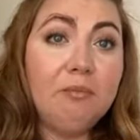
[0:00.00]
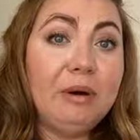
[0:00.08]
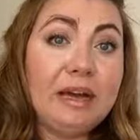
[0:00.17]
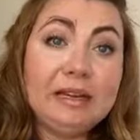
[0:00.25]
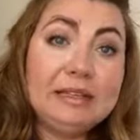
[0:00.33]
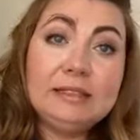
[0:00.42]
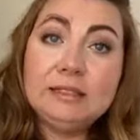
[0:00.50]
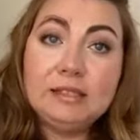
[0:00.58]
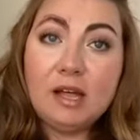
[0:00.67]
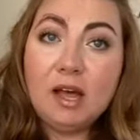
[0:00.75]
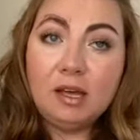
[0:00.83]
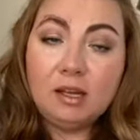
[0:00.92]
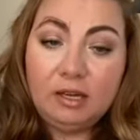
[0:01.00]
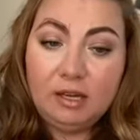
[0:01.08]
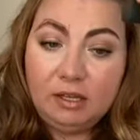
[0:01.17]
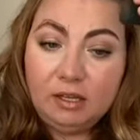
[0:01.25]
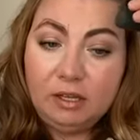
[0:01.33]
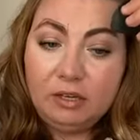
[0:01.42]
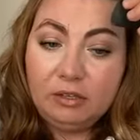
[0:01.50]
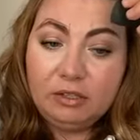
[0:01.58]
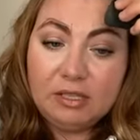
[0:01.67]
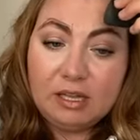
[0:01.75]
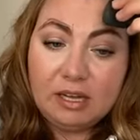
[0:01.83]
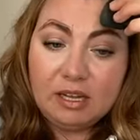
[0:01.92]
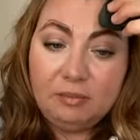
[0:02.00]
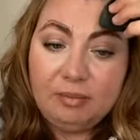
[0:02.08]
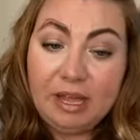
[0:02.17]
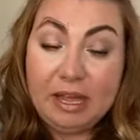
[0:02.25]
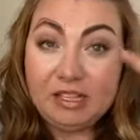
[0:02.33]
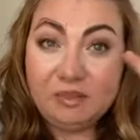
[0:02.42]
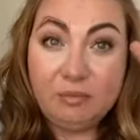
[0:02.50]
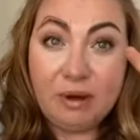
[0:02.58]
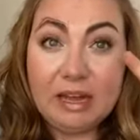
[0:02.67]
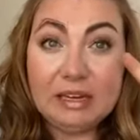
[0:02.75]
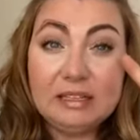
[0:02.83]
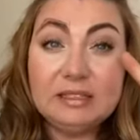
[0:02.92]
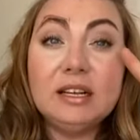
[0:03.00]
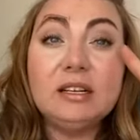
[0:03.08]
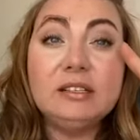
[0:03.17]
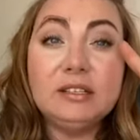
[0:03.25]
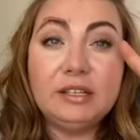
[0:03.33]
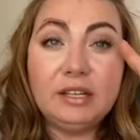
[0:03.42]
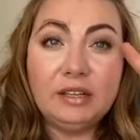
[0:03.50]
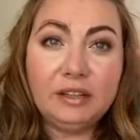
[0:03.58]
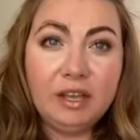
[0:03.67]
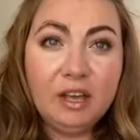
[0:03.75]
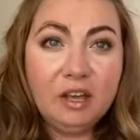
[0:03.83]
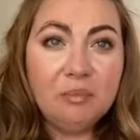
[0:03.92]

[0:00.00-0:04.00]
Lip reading: but it's not gonna, you know, it's not gonna be as bright as underneath.